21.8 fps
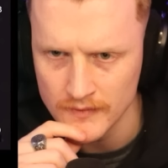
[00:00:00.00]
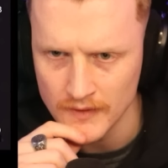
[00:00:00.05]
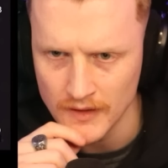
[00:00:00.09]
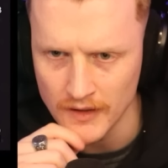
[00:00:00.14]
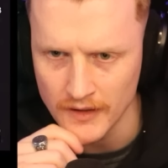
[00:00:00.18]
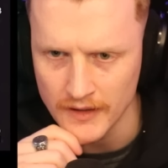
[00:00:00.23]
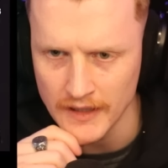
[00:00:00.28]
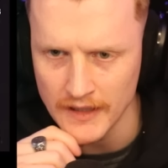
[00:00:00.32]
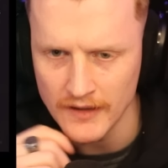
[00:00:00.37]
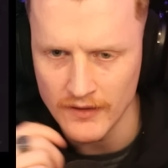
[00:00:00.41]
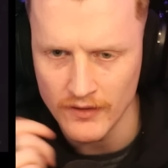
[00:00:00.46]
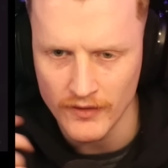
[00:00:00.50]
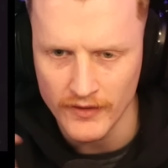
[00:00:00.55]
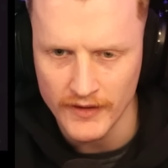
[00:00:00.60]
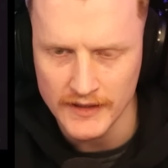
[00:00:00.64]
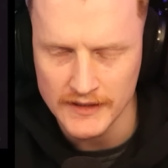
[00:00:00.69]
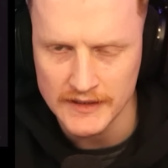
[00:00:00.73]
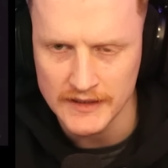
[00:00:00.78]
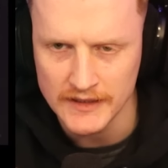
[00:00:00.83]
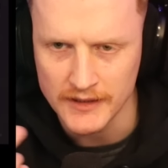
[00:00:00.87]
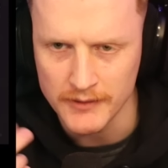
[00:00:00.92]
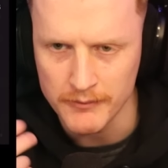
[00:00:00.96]
Okay, well,
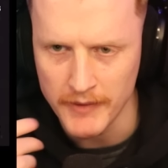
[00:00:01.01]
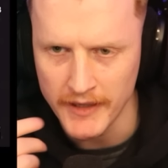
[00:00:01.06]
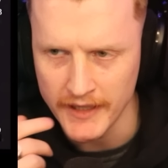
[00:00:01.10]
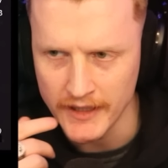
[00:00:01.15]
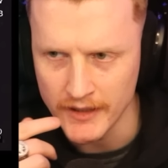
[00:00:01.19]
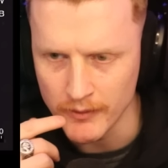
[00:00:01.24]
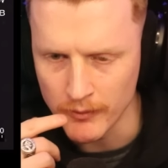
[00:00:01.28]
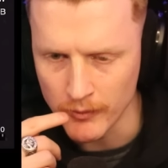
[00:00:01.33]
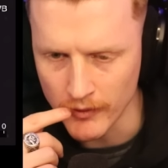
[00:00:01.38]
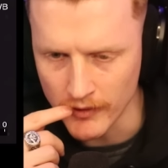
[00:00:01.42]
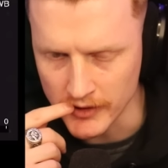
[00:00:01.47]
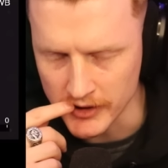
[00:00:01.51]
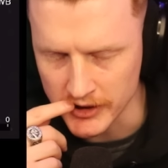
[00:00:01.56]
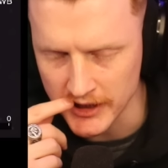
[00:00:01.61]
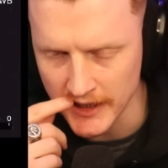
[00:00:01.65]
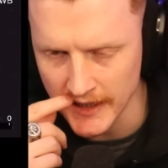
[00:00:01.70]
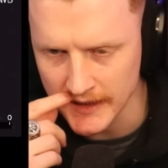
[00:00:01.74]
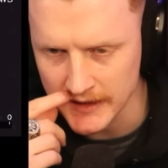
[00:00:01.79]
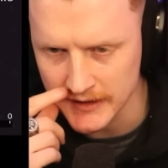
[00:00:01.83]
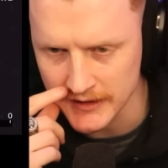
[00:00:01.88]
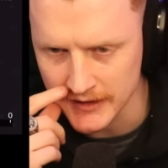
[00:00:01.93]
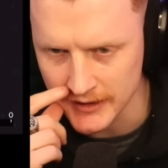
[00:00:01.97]
this is the made-up one,
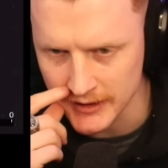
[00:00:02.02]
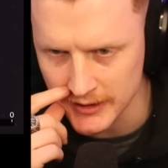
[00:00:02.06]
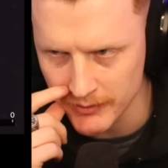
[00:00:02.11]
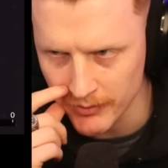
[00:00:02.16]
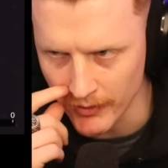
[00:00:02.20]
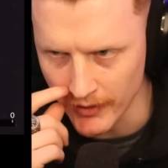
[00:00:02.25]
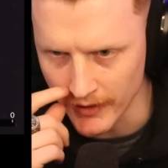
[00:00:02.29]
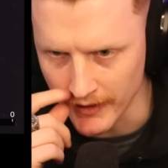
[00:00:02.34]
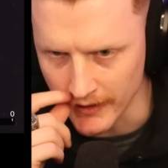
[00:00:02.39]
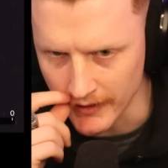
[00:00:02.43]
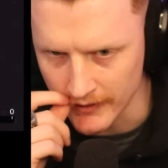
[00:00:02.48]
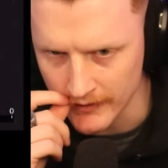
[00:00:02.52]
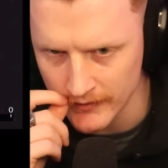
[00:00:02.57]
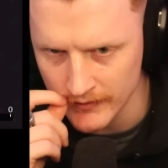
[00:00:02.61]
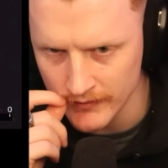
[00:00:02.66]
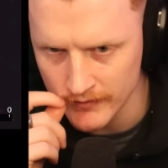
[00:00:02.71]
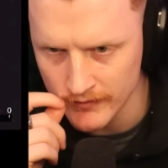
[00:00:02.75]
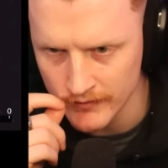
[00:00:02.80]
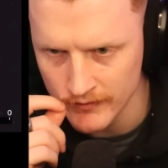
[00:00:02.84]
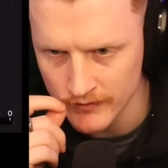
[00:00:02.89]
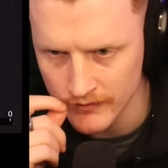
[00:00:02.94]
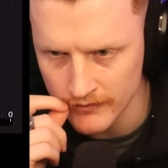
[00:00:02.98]
Jackson Spring.
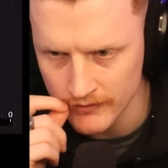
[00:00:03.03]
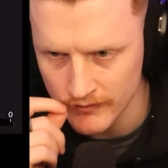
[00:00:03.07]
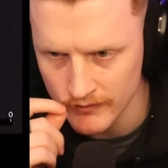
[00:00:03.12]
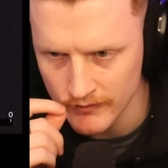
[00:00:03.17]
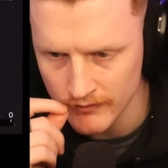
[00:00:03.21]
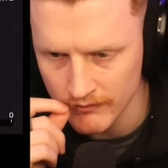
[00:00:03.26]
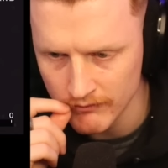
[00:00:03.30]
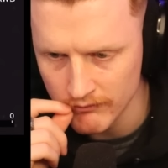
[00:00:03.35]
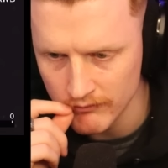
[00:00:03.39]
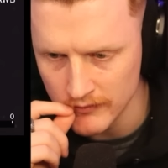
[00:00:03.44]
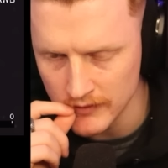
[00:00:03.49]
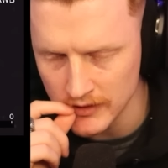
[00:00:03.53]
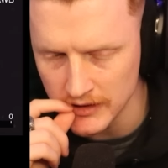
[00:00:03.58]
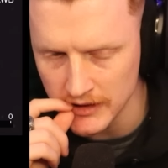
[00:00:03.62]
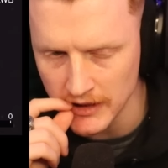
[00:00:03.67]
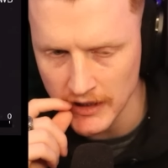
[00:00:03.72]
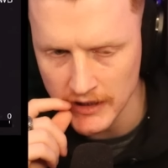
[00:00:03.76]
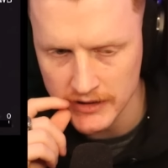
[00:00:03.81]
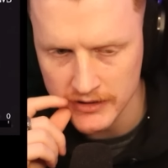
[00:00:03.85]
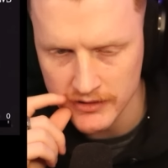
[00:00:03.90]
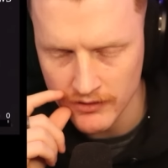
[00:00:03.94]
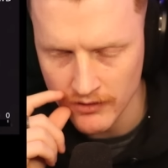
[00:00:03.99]

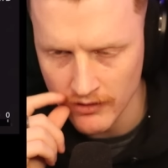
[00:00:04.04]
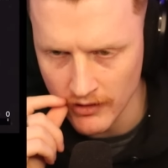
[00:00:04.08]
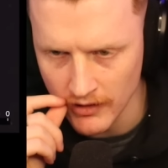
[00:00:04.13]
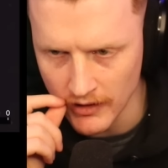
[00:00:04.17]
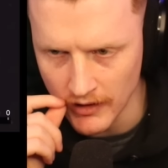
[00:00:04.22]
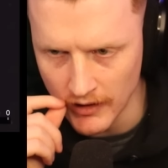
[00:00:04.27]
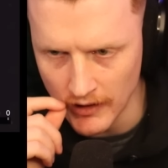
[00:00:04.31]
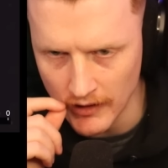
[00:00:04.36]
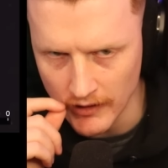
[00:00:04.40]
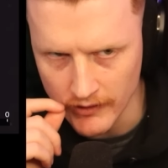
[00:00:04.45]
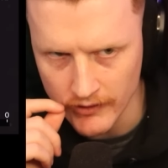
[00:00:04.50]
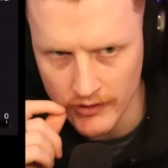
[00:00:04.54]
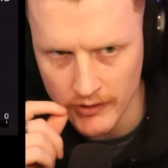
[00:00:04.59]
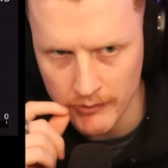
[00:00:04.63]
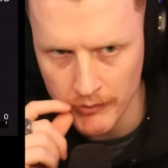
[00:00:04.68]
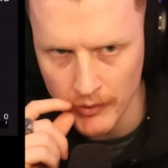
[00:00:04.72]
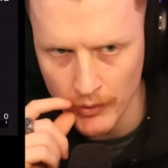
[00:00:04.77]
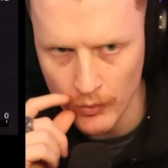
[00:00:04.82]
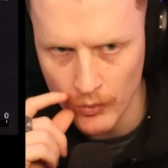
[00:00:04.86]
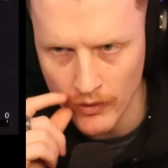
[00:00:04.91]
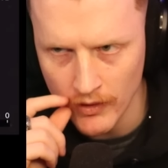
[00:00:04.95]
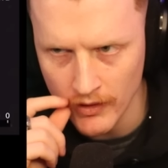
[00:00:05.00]
Jackson Lark,
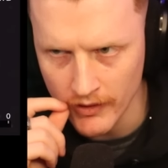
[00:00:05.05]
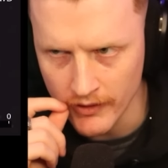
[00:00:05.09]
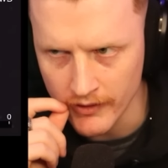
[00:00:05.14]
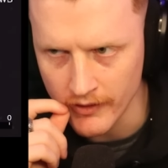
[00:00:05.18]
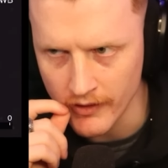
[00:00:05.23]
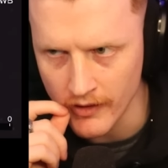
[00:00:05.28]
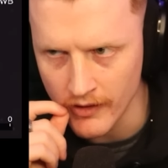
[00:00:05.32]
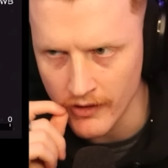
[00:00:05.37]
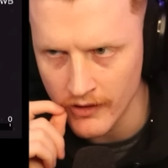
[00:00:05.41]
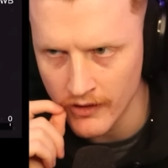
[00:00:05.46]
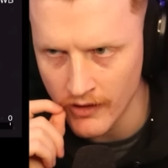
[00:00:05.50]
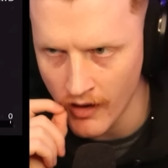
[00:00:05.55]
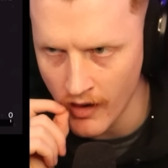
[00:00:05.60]
number one.